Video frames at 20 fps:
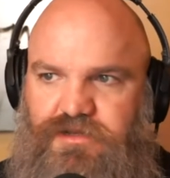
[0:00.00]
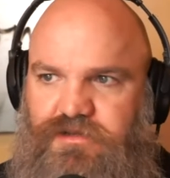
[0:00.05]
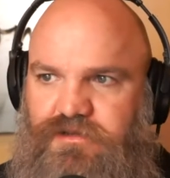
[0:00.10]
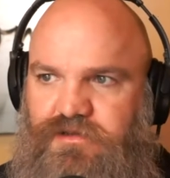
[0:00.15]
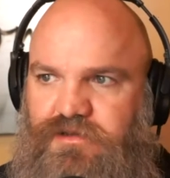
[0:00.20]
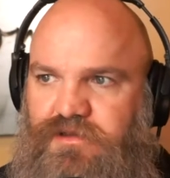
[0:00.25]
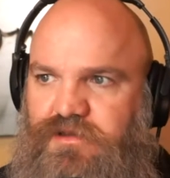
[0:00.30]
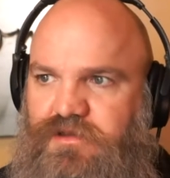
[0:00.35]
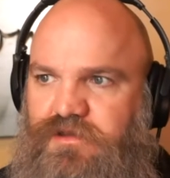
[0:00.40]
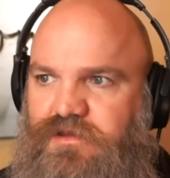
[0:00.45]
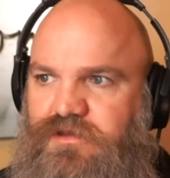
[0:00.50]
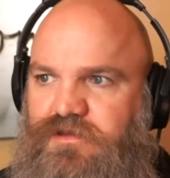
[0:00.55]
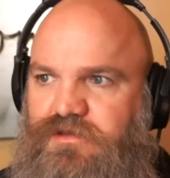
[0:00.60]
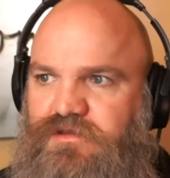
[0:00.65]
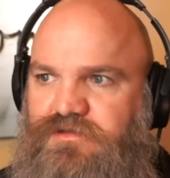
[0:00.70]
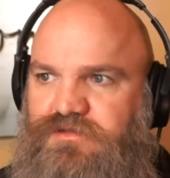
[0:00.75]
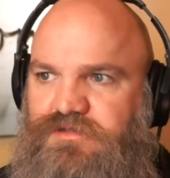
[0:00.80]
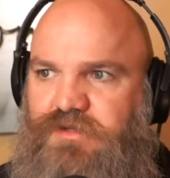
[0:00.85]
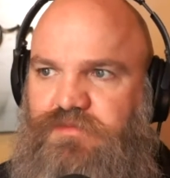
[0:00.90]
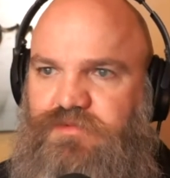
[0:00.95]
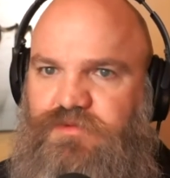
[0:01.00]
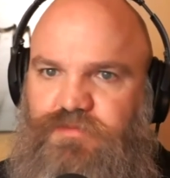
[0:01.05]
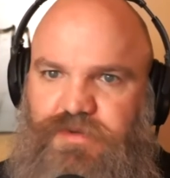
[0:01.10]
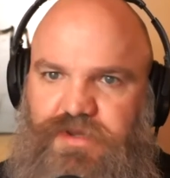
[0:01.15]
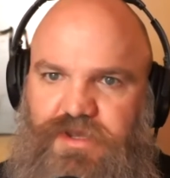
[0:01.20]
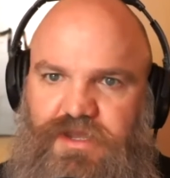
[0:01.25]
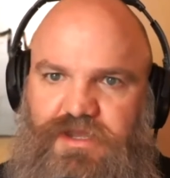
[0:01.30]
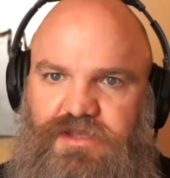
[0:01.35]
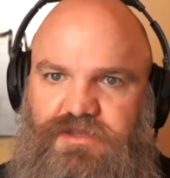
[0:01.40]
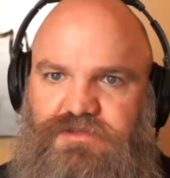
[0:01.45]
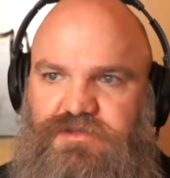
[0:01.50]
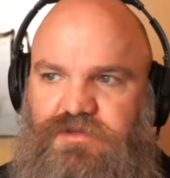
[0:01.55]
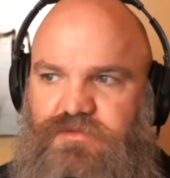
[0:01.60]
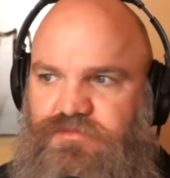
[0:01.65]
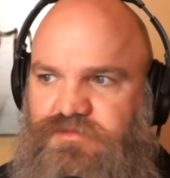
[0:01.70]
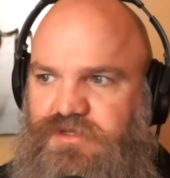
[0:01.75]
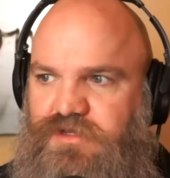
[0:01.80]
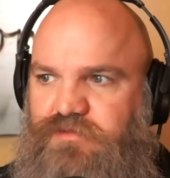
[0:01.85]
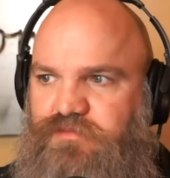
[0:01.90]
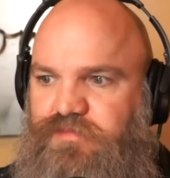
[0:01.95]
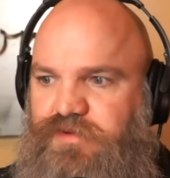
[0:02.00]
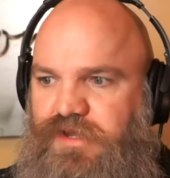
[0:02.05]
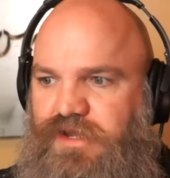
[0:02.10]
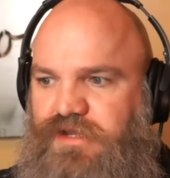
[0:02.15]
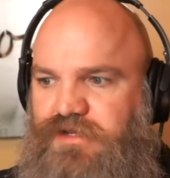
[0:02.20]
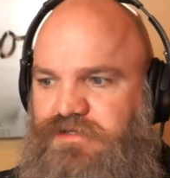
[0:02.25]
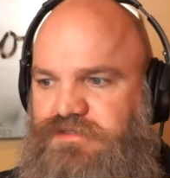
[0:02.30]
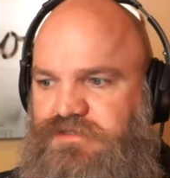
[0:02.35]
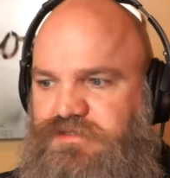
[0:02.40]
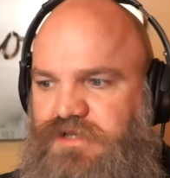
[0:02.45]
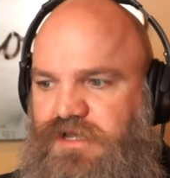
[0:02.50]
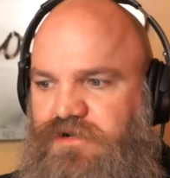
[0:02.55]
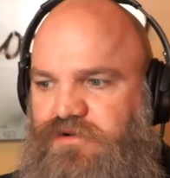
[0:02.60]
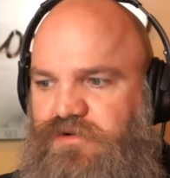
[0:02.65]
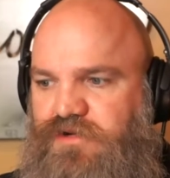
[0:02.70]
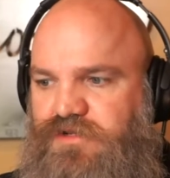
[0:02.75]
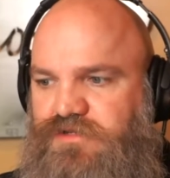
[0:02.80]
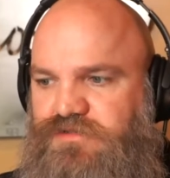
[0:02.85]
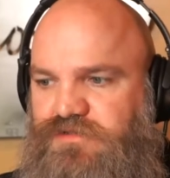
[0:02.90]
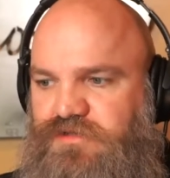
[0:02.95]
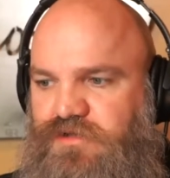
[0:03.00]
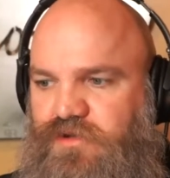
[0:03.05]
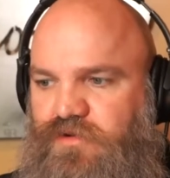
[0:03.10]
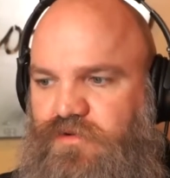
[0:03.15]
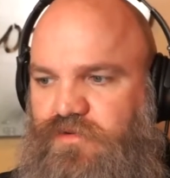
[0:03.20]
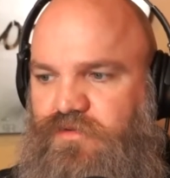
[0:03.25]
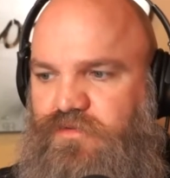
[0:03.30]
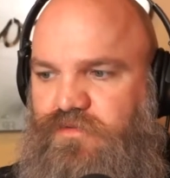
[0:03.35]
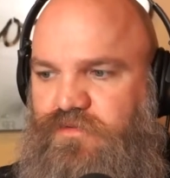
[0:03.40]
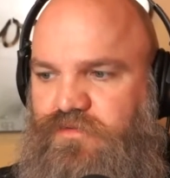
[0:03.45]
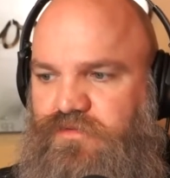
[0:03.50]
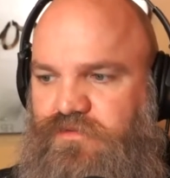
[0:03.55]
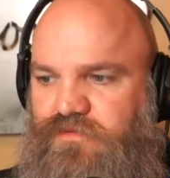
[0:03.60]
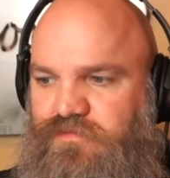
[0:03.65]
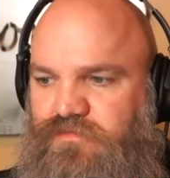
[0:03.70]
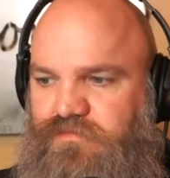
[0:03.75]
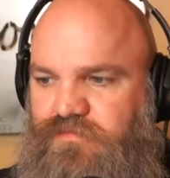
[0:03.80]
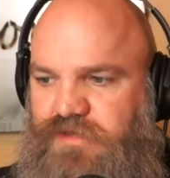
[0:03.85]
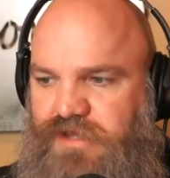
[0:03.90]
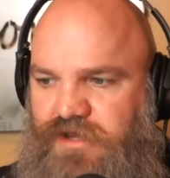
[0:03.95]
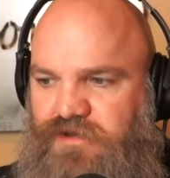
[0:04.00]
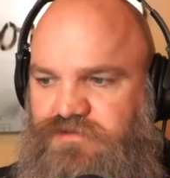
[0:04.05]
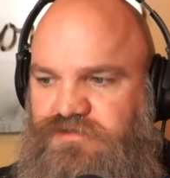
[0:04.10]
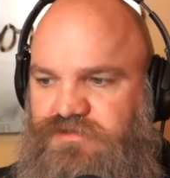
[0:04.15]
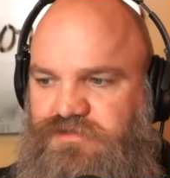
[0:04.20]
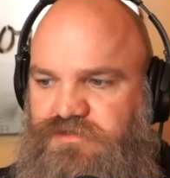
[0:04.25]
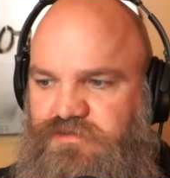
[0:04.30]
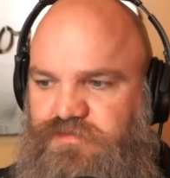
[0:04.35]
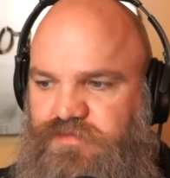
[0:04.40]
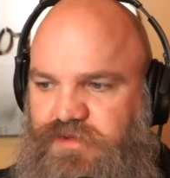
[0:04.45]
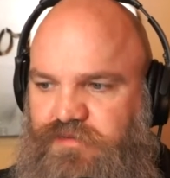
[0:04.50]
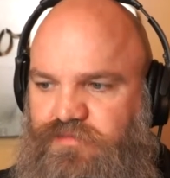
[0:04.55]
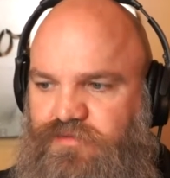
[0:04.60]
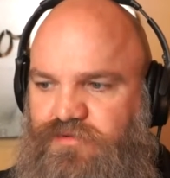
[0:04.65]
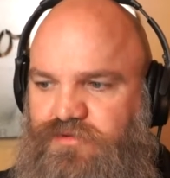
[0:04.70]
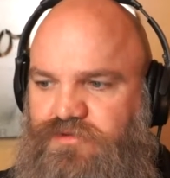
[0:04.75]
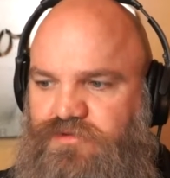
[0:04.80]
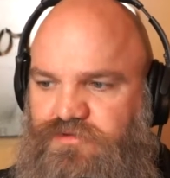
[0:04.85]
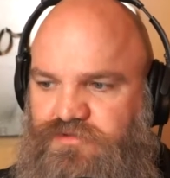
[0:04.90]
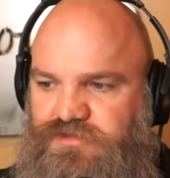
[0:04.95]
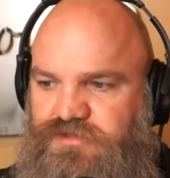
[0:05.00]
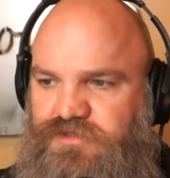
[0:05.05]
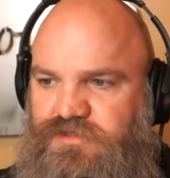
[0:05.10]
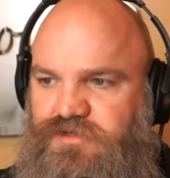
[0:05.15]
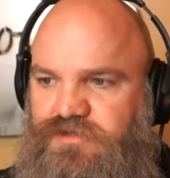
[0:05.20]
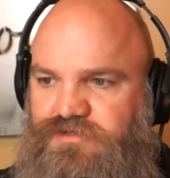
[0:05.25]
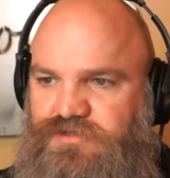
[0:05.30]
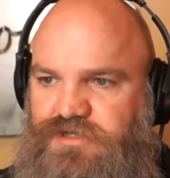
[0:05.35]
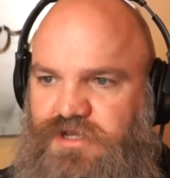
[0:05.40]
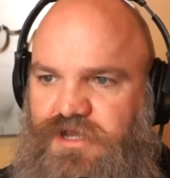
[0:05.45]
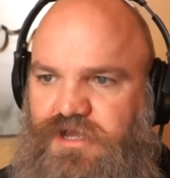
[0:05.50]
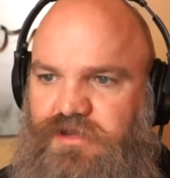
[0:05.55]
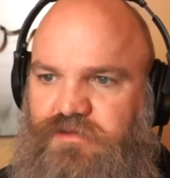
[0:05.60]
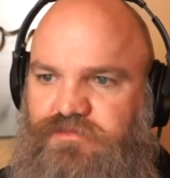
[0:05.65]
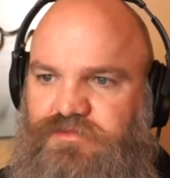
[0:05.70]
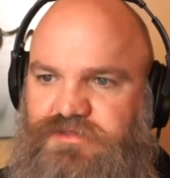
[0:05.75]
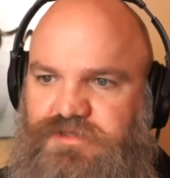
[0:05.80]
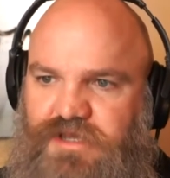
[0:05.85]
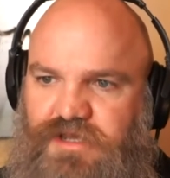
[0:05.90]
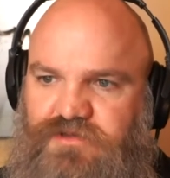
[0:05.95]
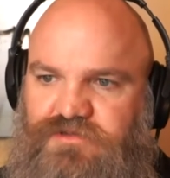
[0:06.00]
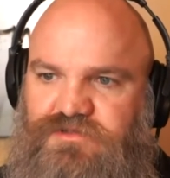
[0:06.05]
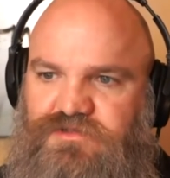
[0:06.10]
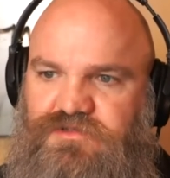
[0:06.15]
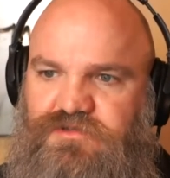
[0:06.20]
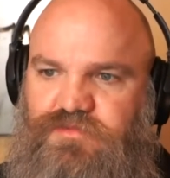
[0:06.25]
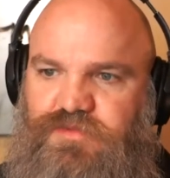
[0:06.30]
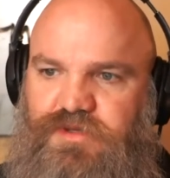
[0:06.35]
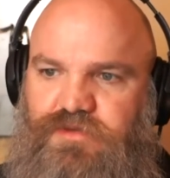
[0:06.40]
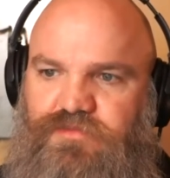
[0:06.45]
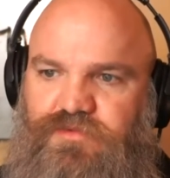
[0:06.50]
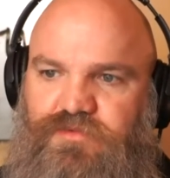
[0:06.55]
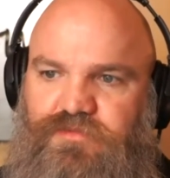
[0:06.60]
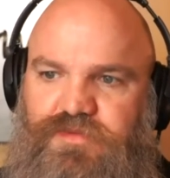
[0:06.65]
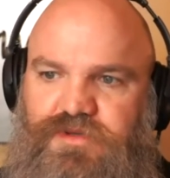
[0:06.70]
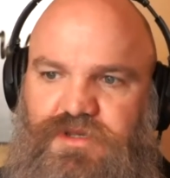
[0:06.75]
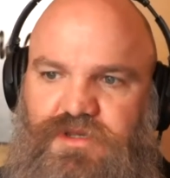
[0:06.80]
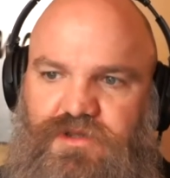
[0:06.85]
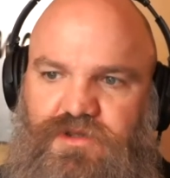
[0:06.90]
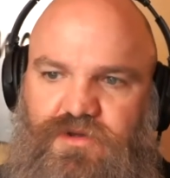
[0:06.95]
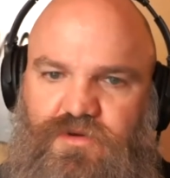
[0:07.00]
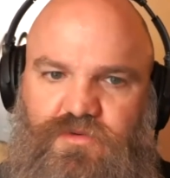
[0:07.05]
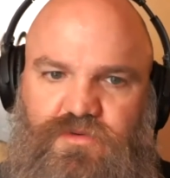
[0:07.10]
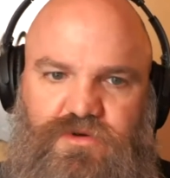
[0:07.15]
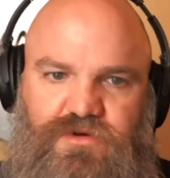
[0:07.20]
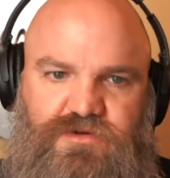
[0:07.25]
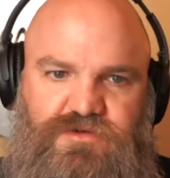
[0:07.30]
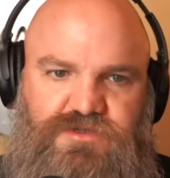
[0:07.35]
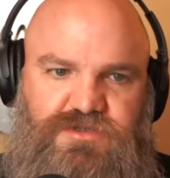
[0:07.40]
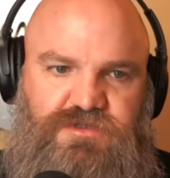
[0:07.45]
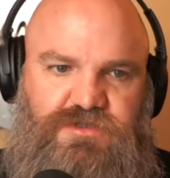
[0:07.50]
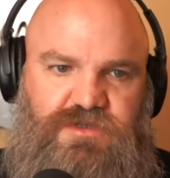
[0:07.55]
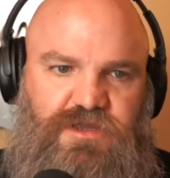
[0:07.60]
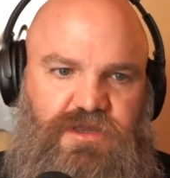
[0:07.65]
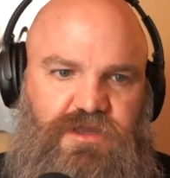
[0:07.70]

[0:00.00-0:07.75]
And some's paid, some's unpaid, et cetera. So thousands of people losing their jobs, thousands of people being coerced.